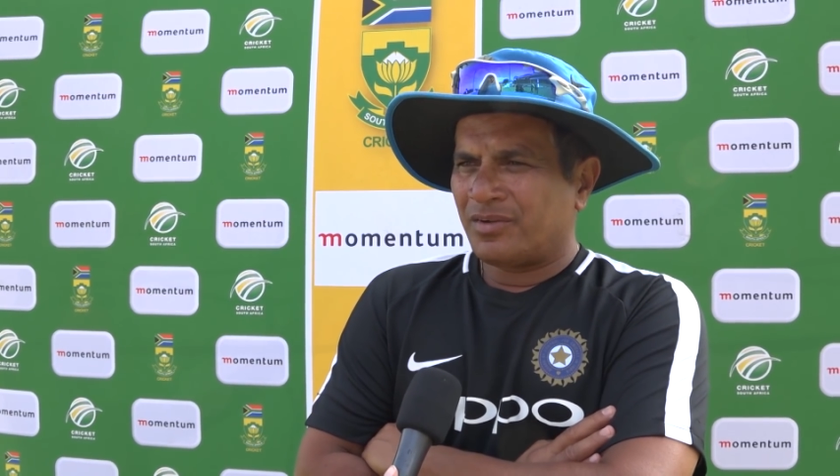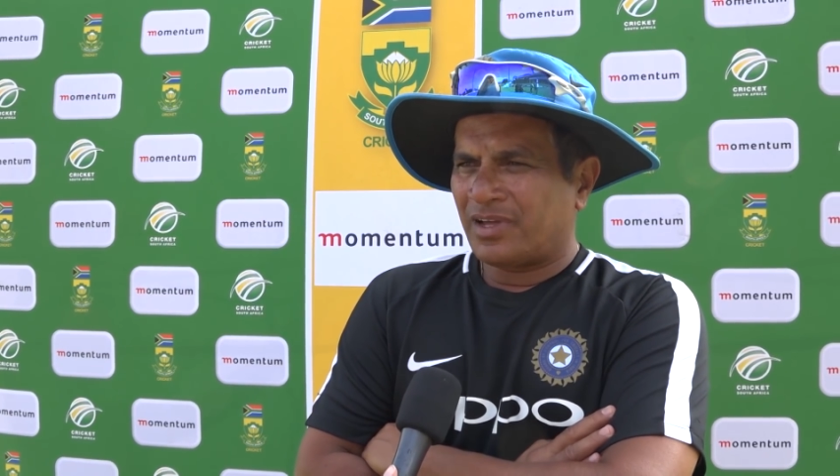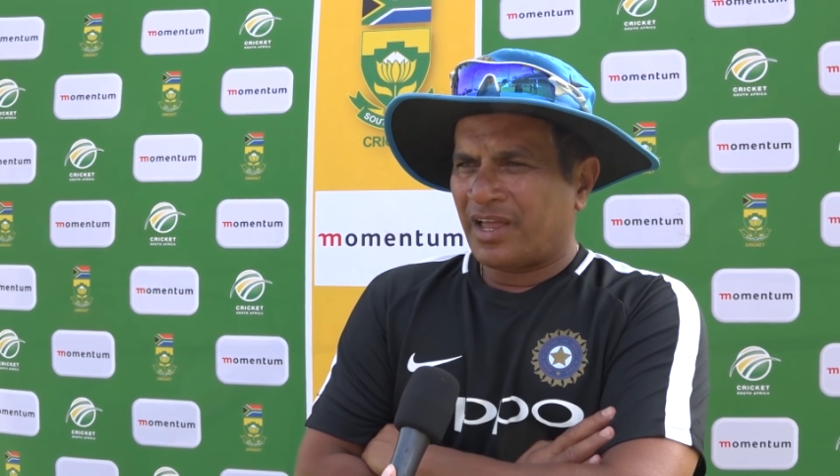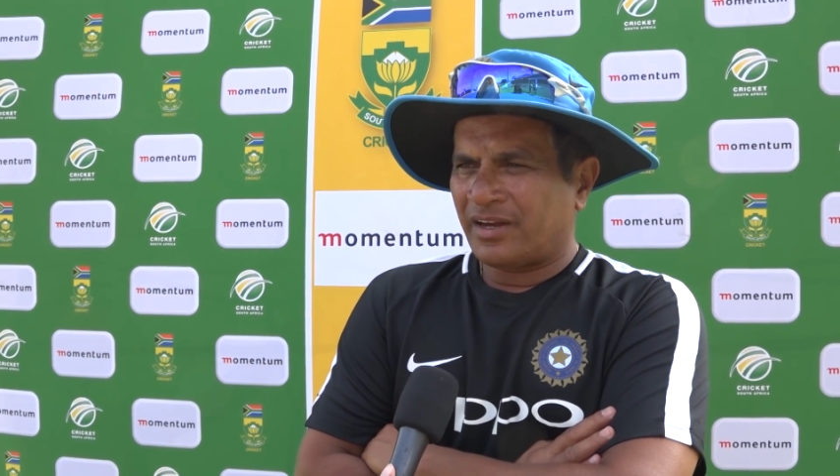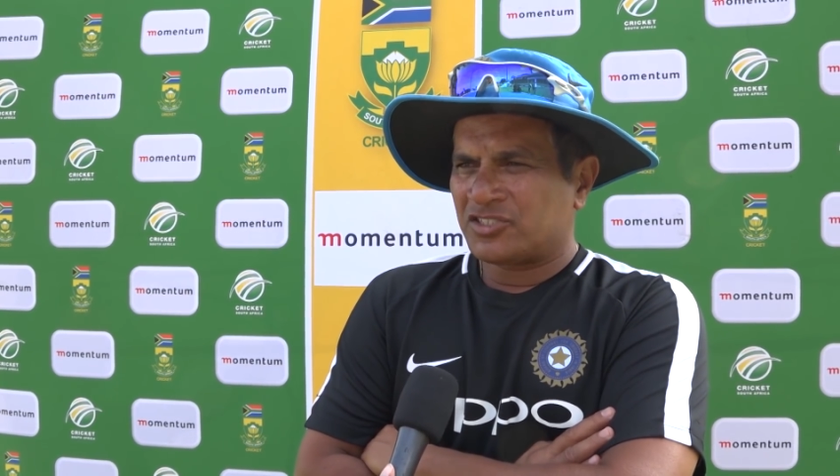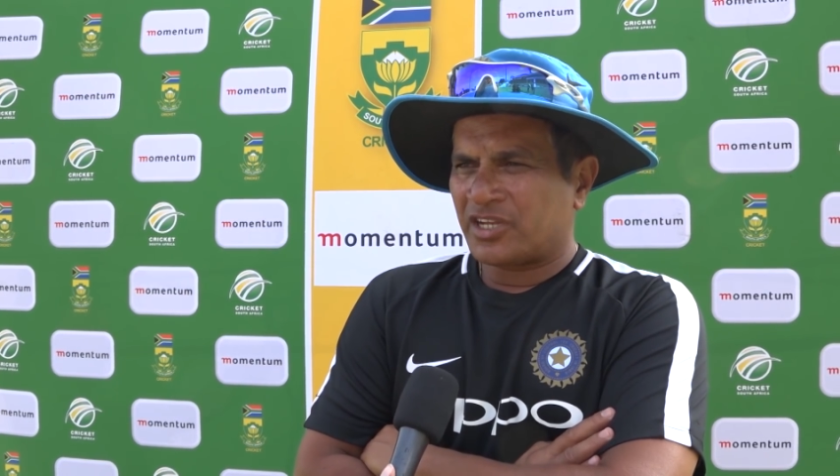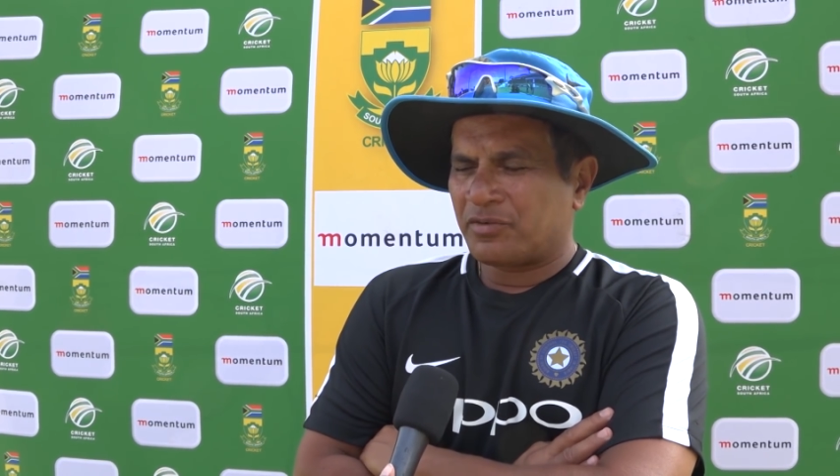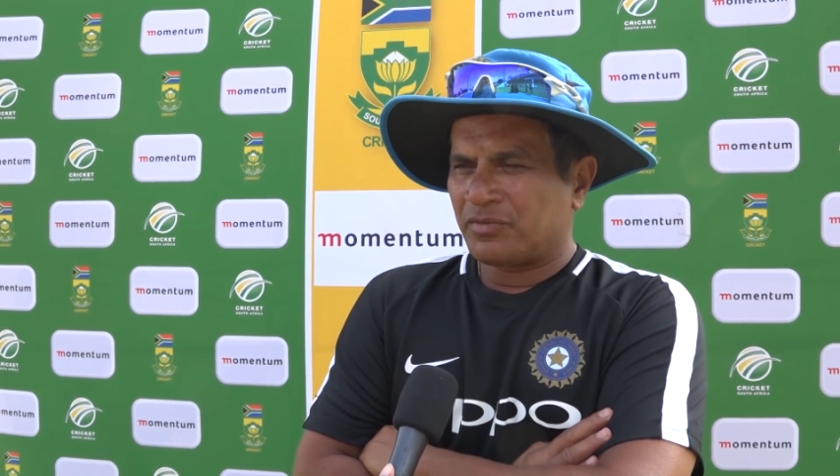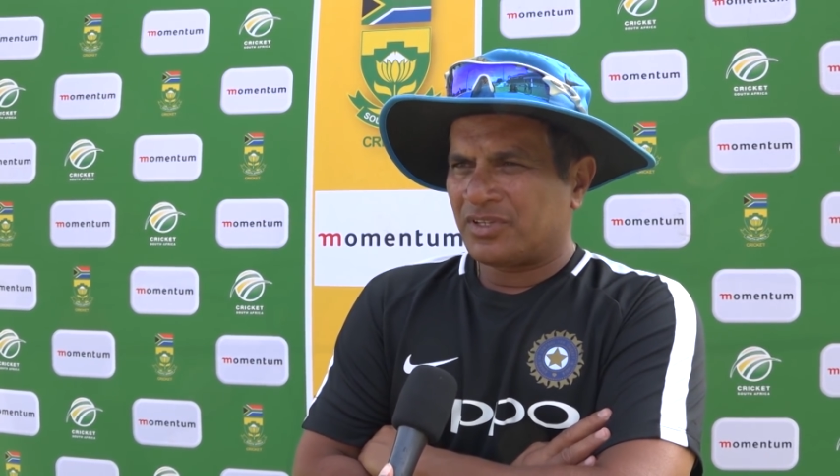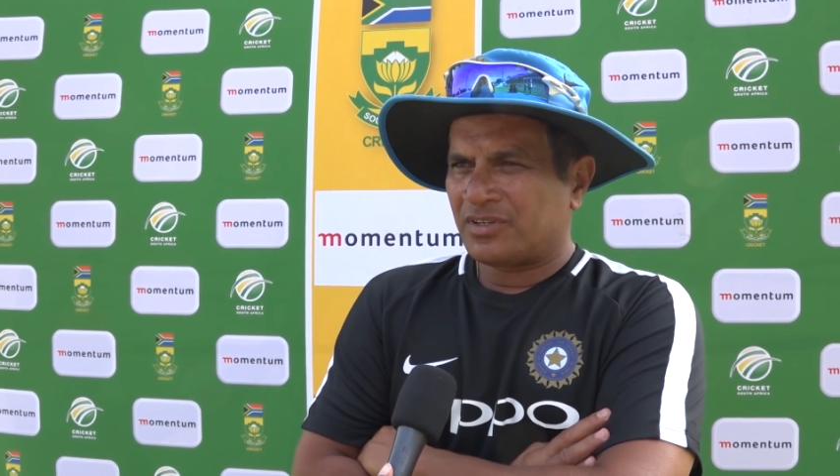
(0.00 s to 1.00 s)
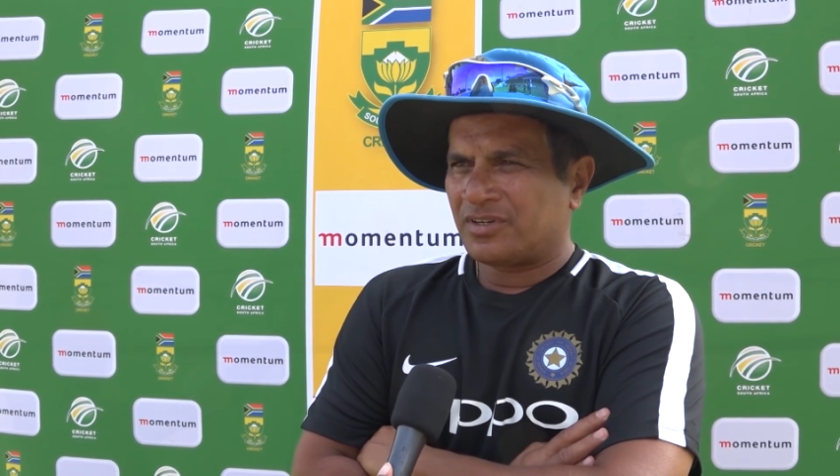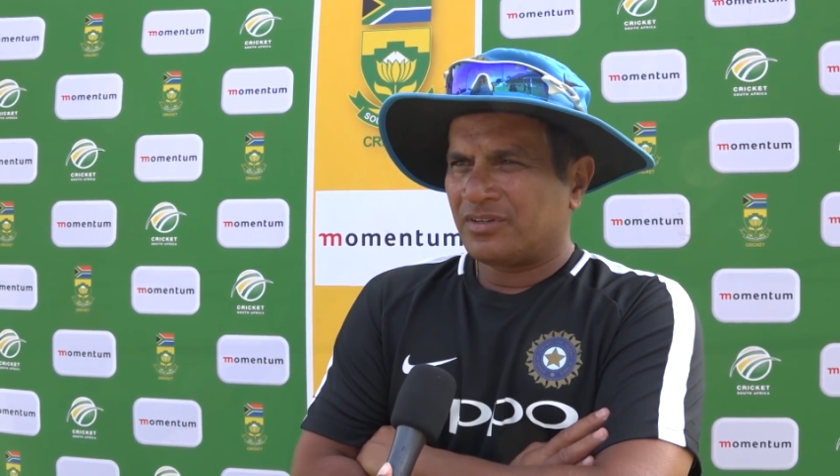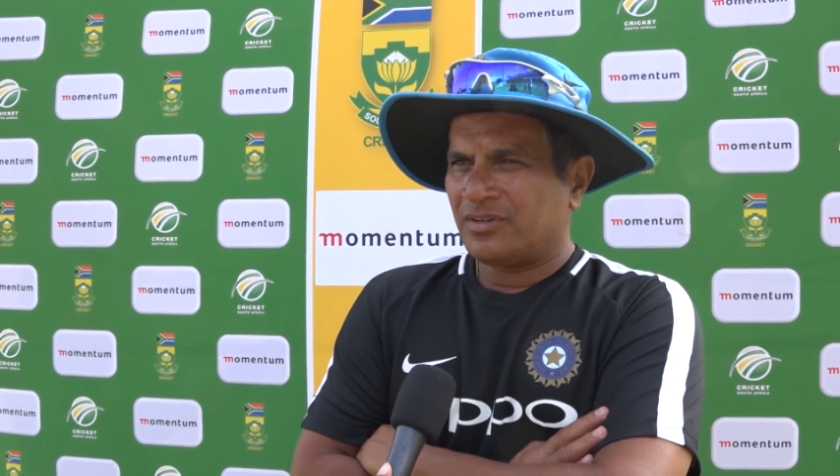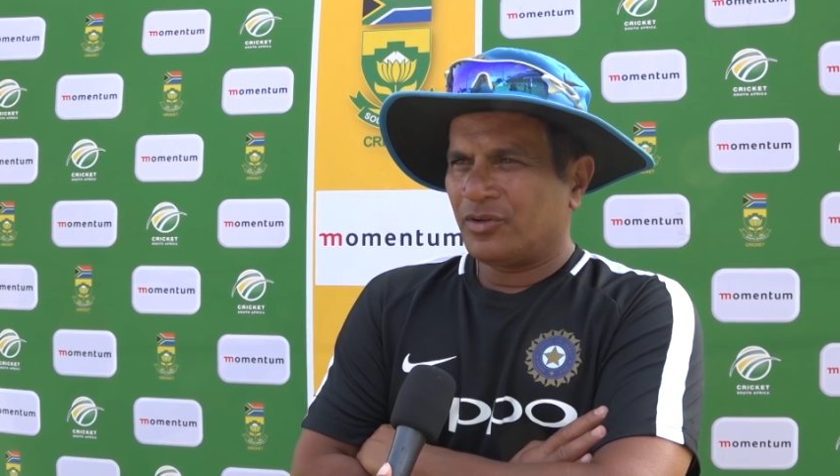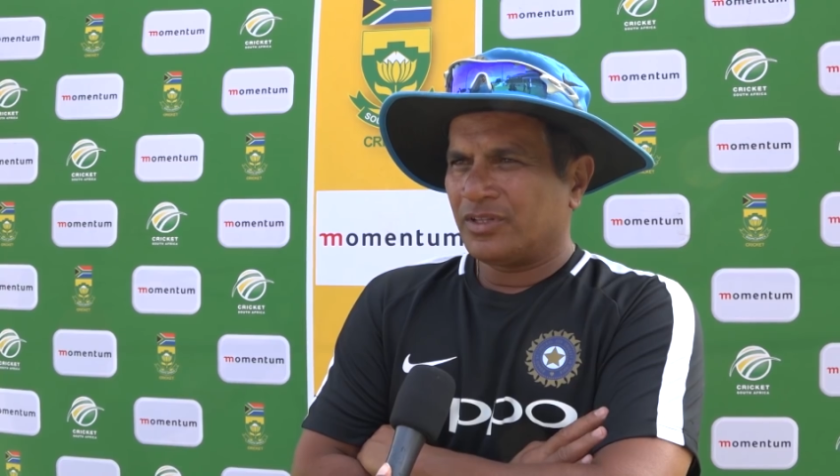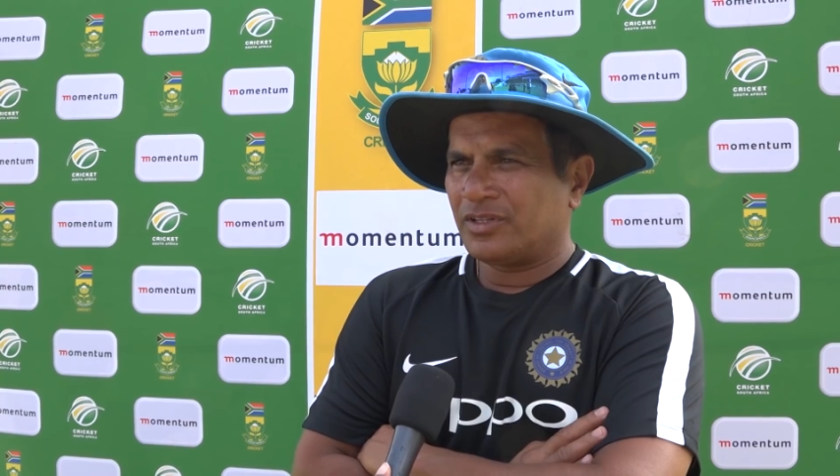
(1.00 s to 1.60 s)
I had a chat with her during